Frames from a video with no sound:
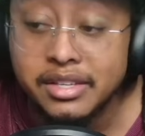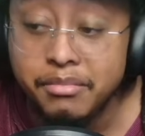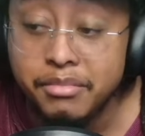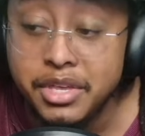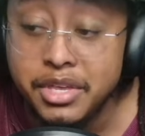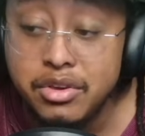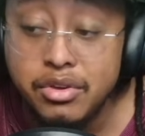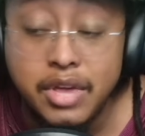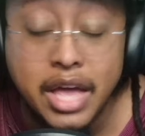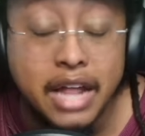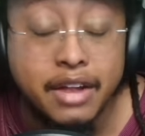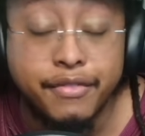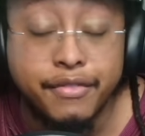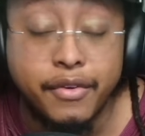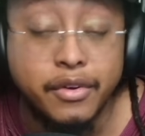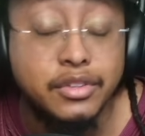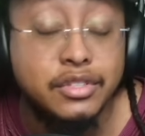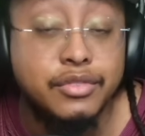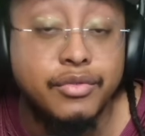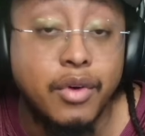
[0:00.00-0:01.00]
I mean, you got to
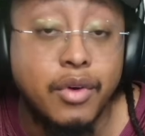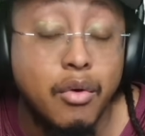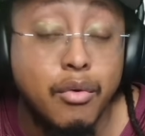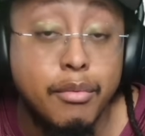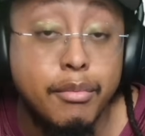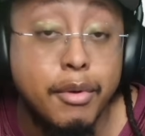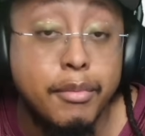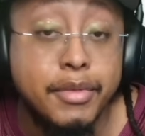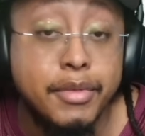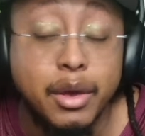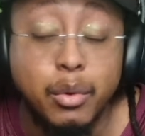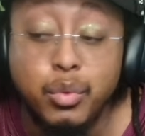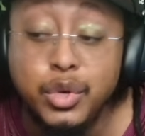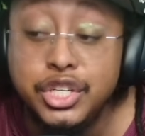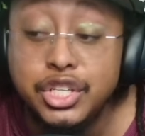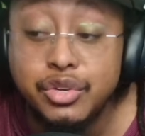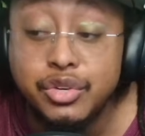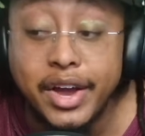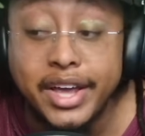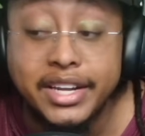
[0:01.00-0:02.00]
first of all remember that we
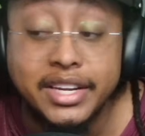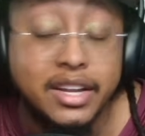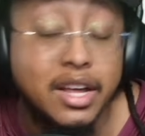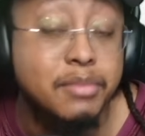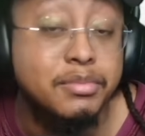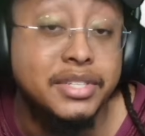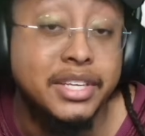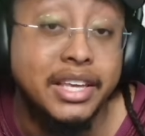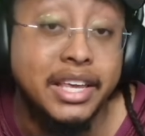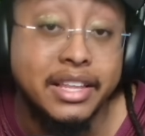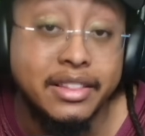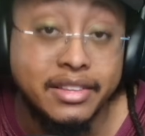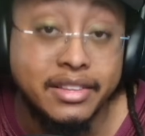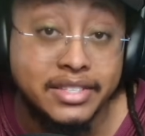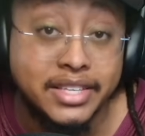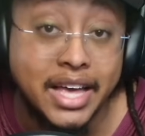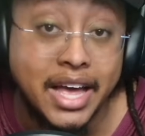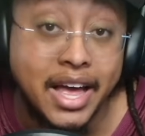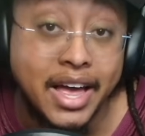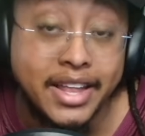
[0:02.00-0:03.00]
traded up to get
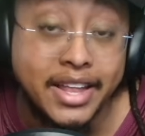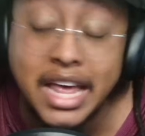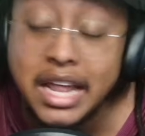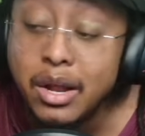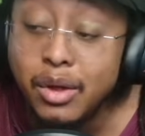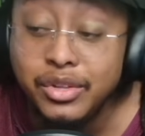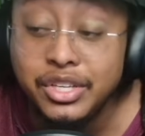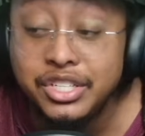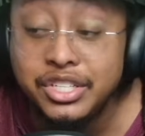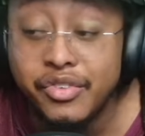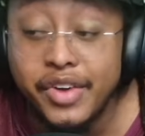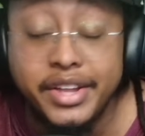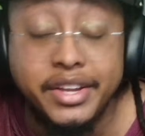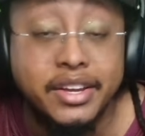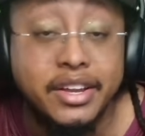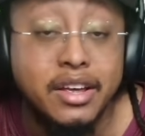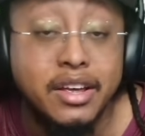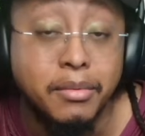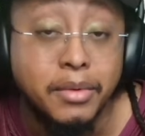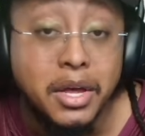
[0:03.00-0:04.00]
this guy. And not only
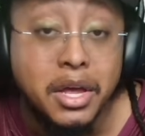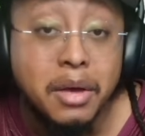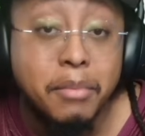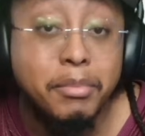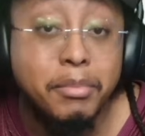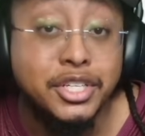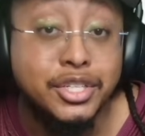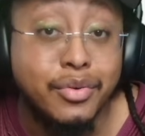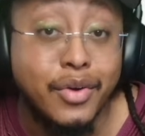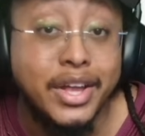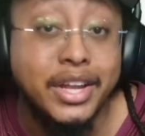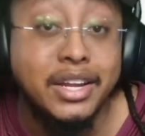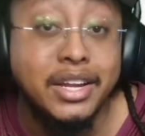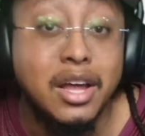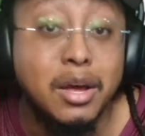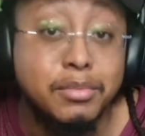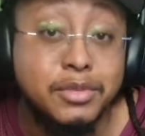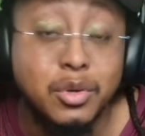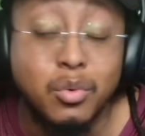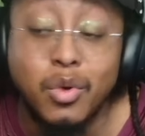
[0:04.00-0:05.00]
traded up, but traded
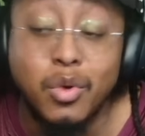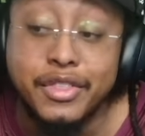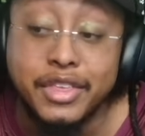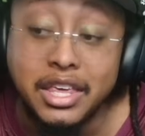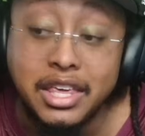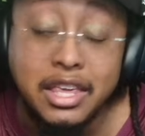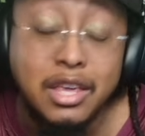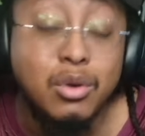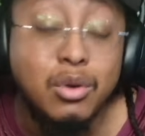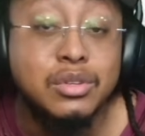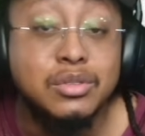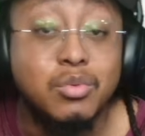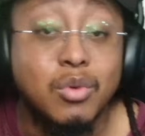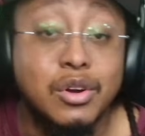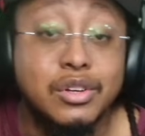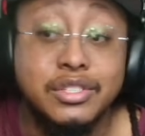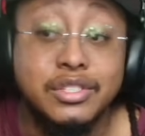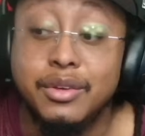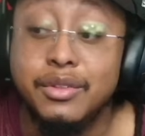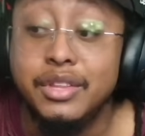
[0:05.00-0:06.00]
up to where the Eagles
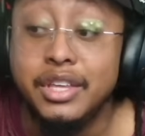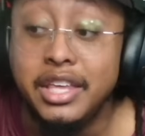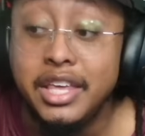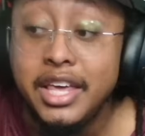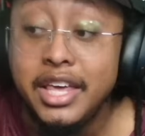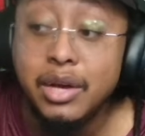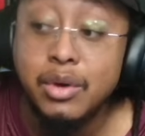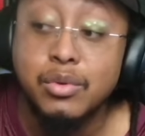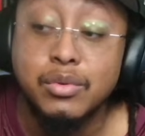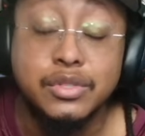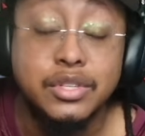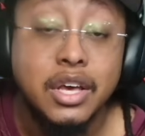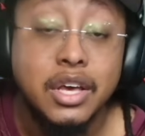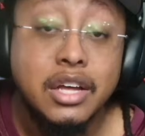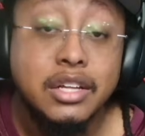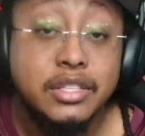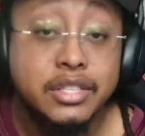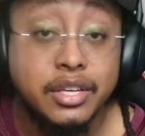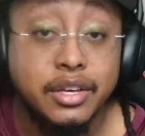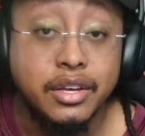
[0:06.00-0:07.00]
were. So the Eagles
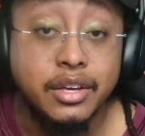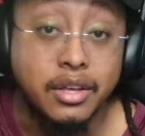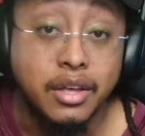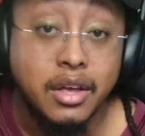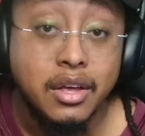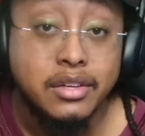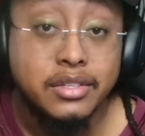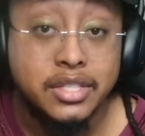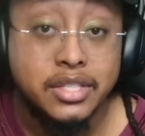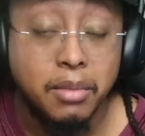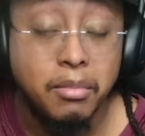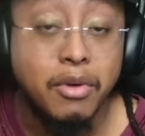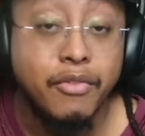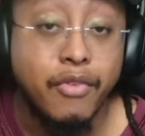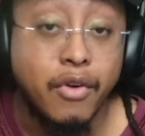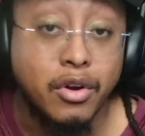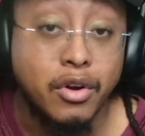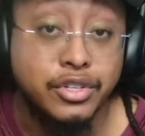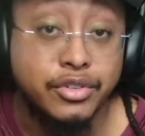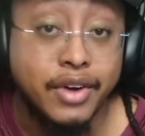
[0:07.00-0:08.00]
took some
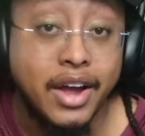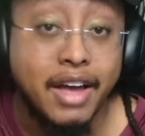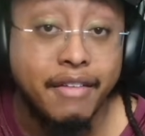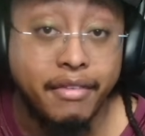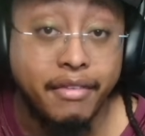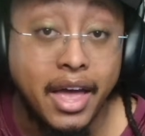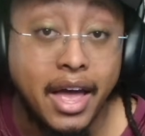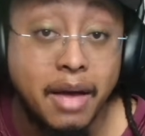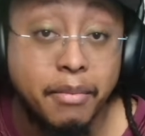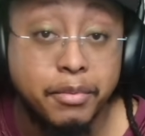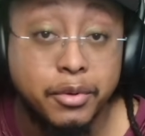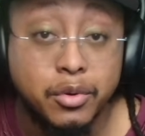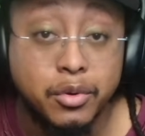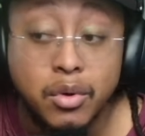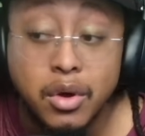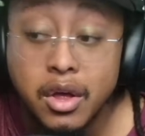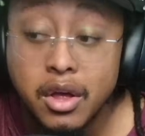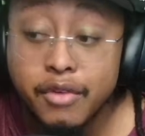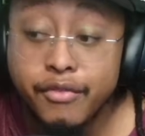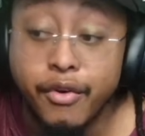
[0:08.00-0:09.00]
of our draft
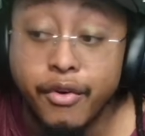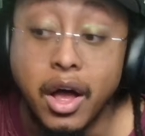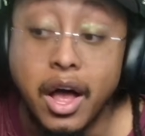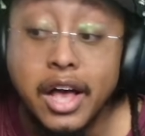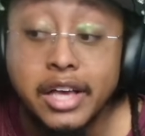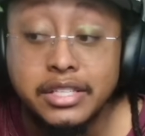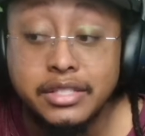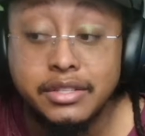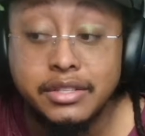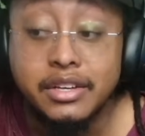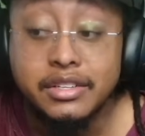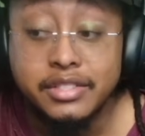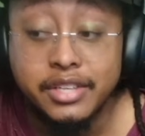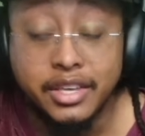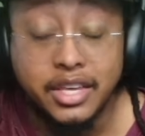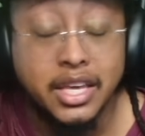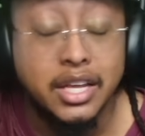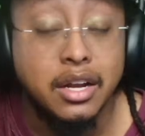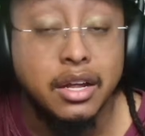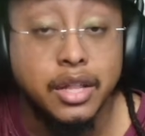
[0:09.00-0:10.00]
capital for us to
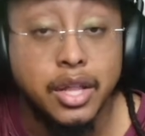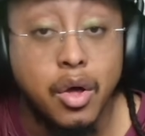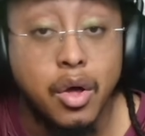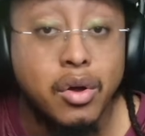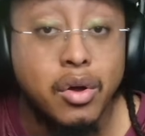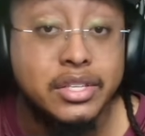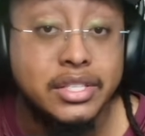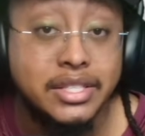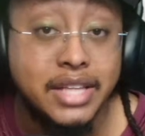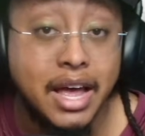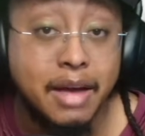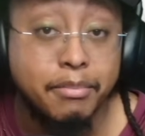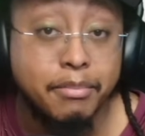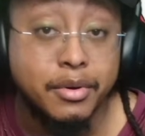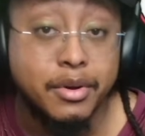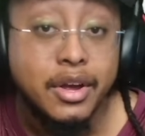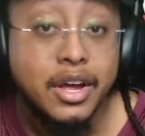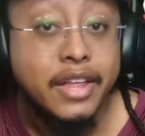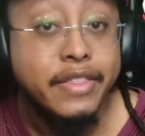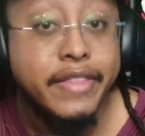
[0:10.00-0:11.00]
get a long
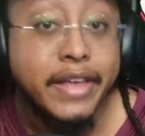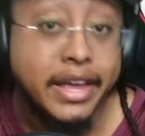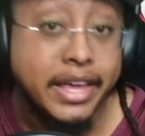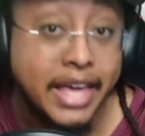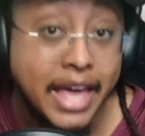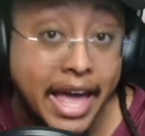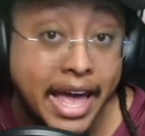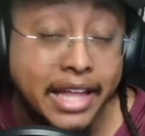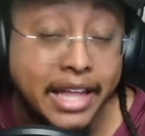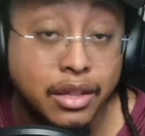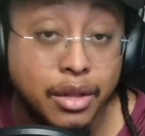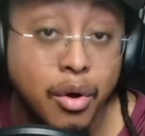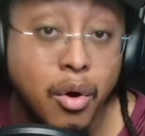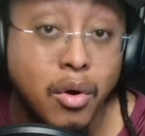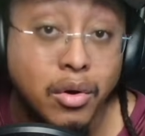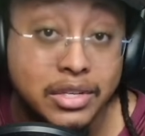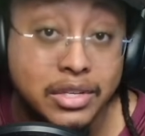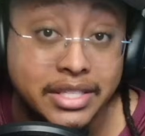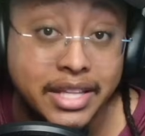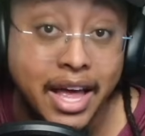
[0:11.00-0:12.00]
snapper that can't
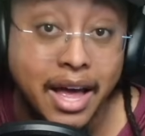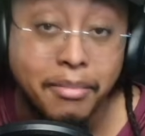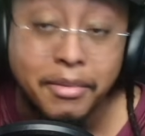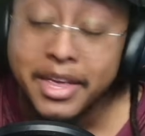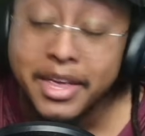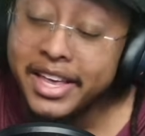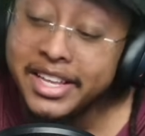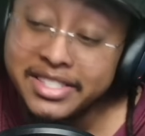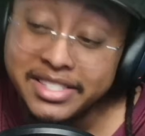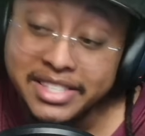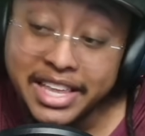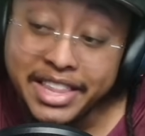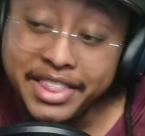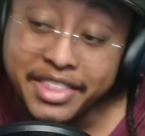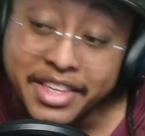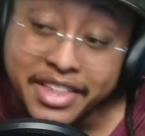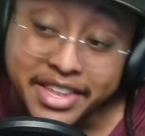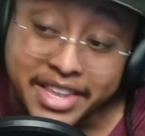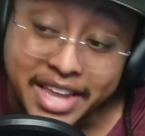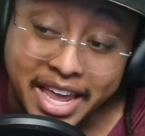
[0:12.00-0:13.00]
long snap. It's in
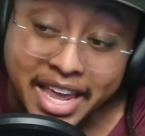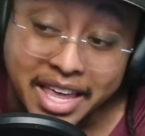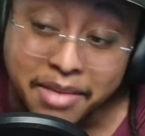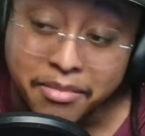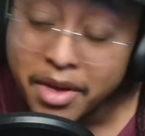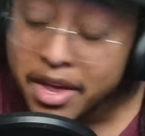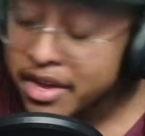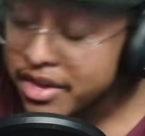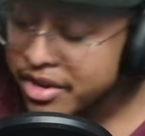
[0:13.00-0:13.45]
the name.